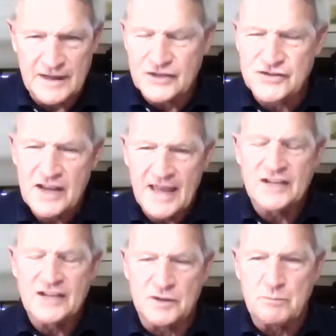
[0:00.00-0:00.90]
It's
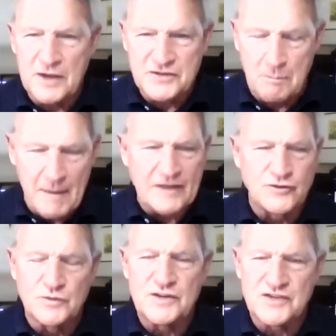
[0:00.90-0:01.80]
a
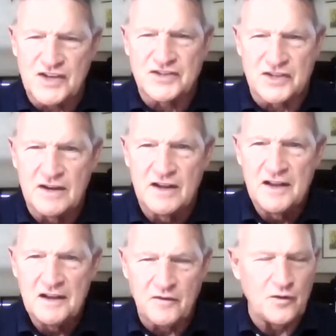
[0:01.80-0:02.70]
mental decision
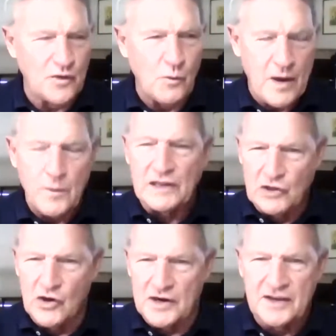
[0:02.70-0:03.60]
for the way we
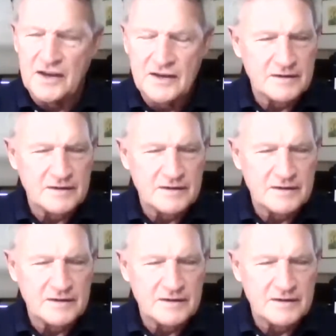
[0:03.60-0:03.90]
look.